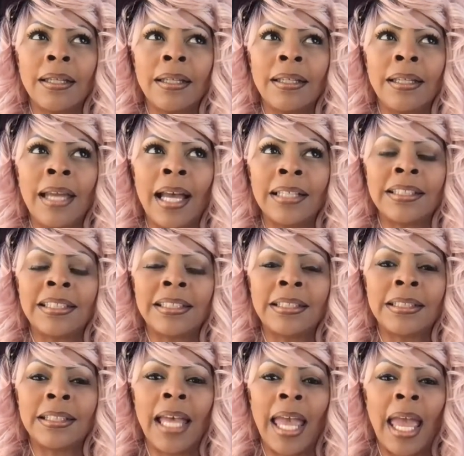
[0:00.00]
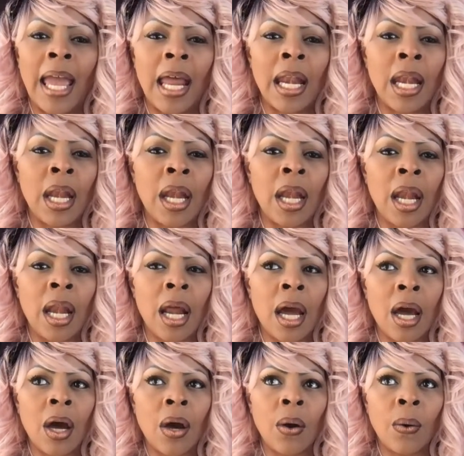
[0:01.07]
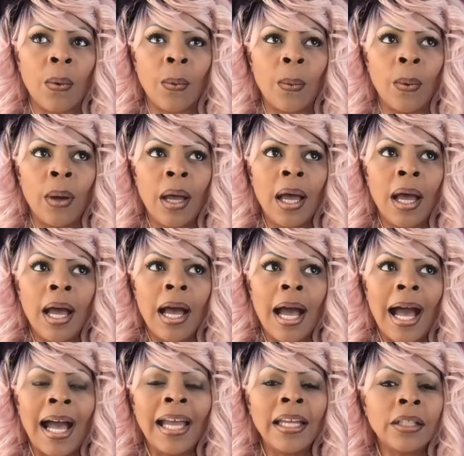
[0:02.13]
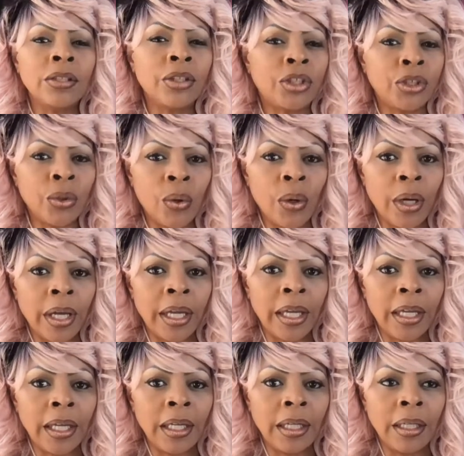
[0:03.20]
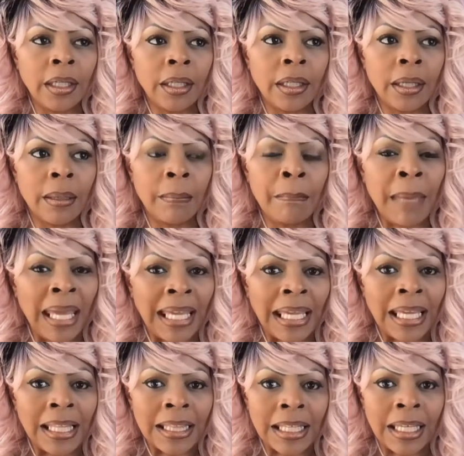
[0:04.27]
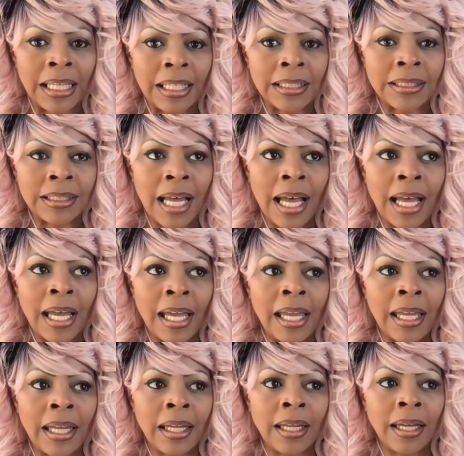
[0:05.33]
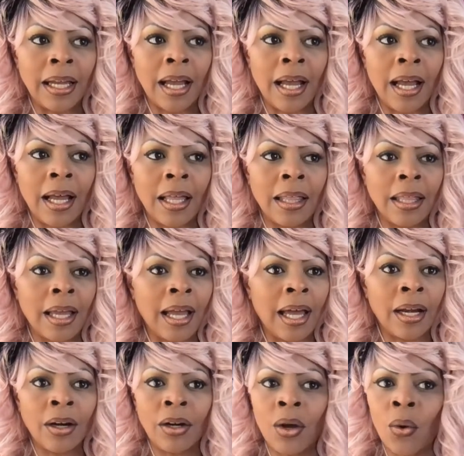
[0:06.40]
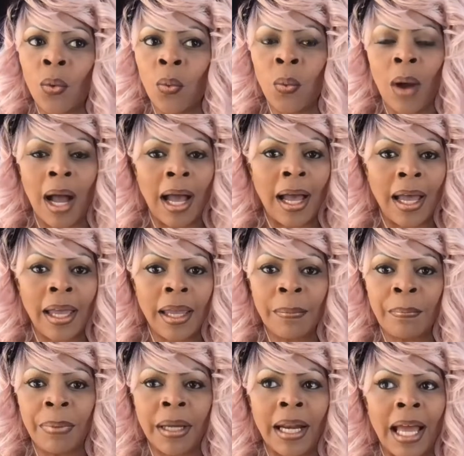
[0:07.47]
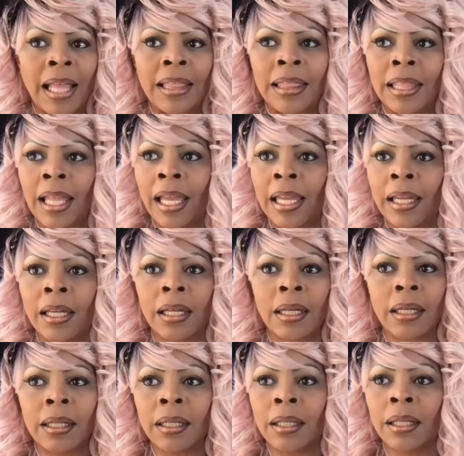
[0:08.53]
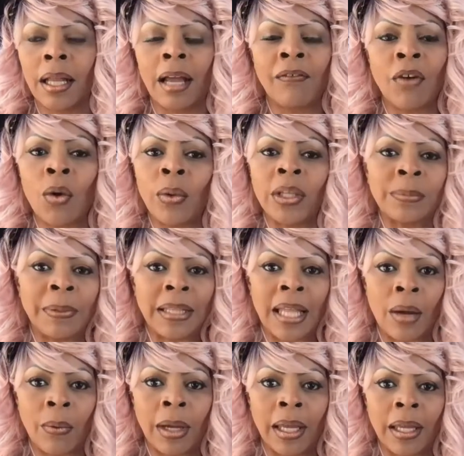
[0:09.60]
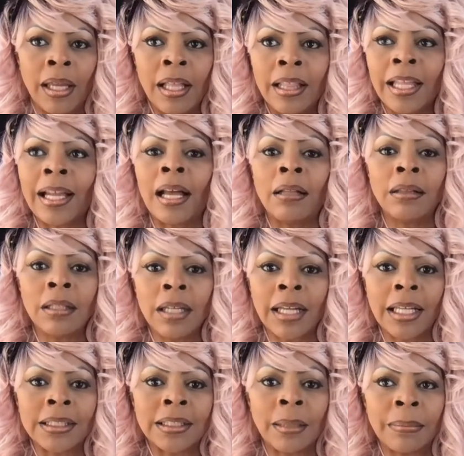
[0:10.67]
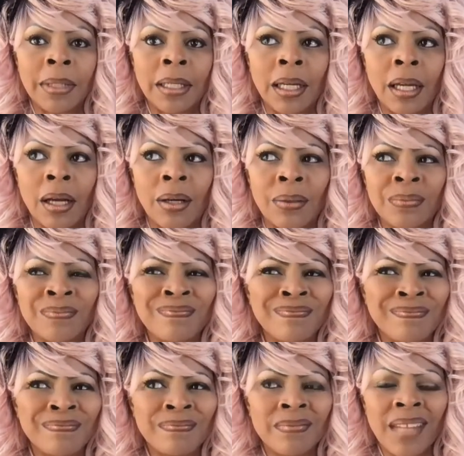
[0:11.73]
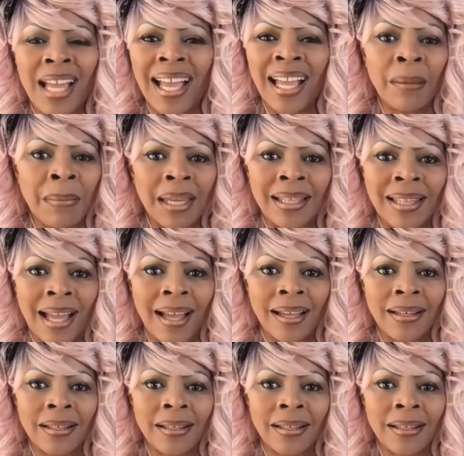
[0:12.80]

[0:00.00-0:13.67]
Yes and no. I enjoy making things. I don't know why, but I've always been that way. Like I'll look at something and go, I can make that.